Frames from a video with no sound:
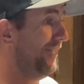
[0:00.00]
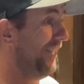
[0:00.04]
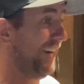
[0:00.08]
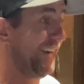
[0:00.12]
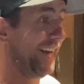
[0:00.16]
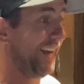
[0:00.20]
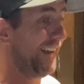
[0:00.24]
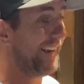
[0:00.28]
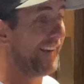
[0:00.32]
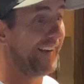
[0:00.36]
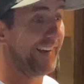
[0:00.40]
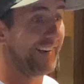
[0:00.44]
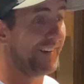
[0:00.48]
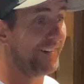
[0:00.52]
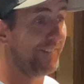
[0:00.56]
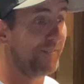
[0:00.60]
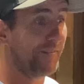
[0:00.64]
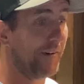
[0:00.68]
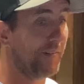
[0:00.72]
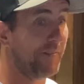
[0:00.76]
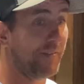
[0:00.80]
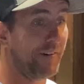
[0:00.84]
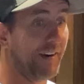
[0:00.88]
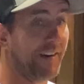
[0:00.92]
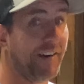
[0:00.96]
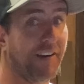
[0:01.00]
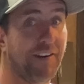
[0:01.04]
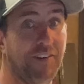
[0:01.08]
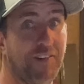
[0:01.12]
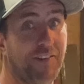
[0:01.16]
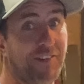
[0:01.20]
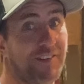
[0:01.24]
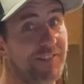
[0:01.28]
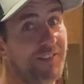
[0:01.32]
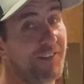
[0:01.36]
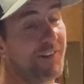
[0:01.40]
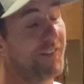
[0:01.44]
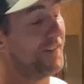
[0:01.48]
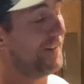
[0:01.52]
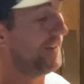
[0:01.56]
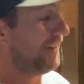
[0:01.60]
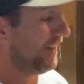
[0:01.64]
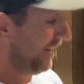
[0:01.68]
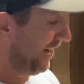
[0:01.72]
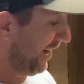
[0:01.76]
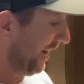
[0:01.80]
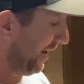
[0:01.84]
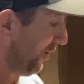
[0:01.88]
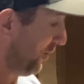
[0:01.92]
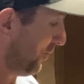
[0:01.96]
like I ain't gonna remember how to do it. So
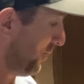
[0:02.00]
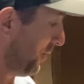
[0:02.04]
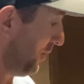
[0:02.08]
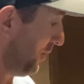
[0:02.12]
I hope